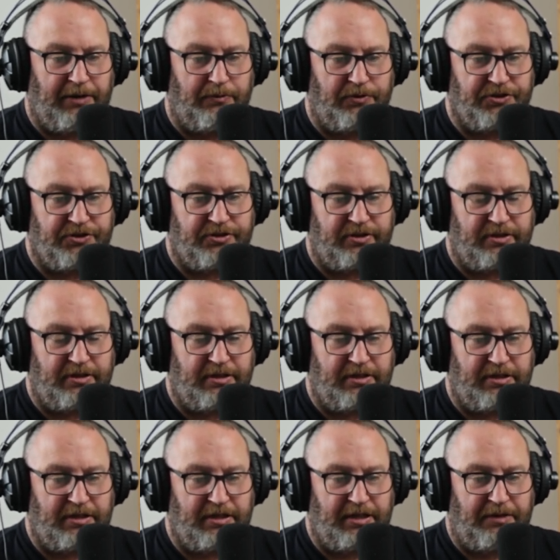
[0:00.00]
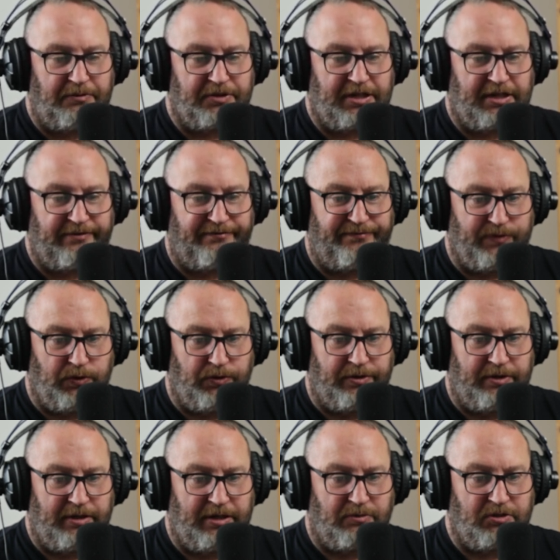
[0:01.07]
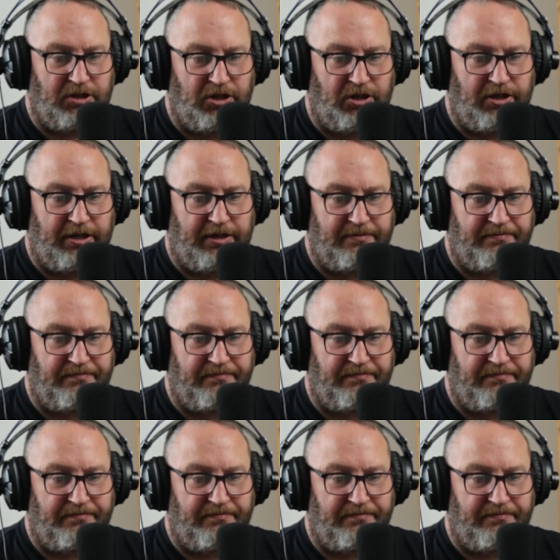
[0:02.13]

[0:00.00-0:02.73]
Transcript: was kind of fun. I was learning.